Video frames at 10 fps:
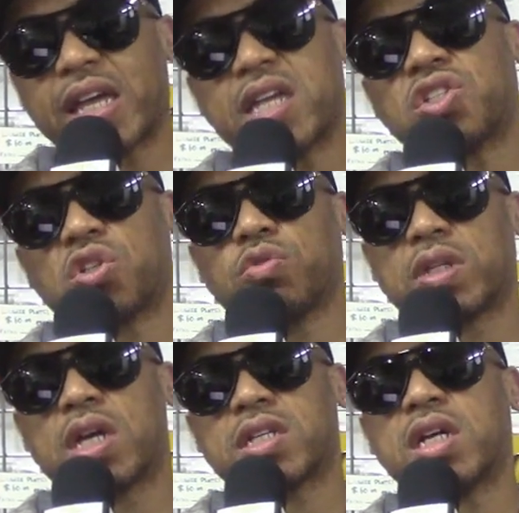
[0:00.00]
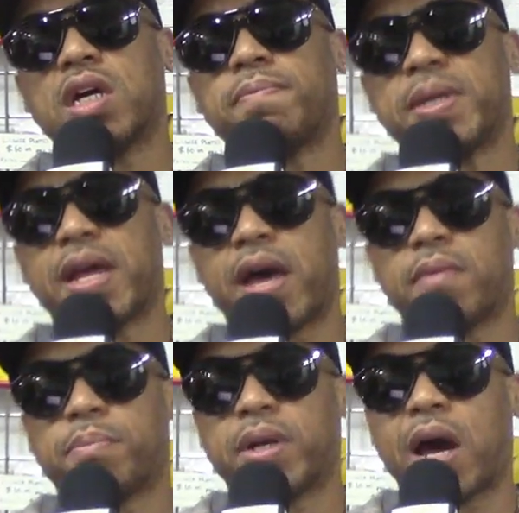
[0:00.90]
It's two things. It could be
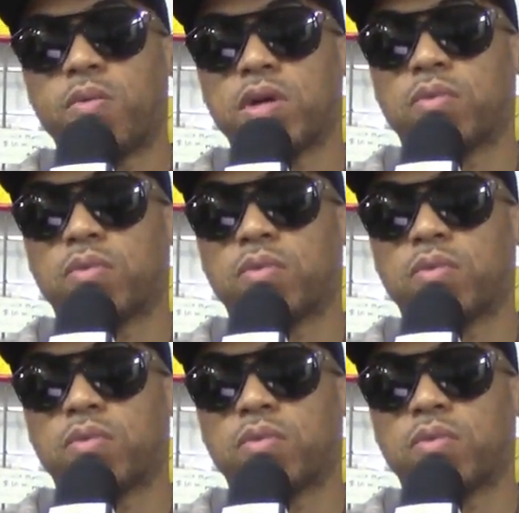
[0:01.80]
that, but mm -hmm. I mm-hmm.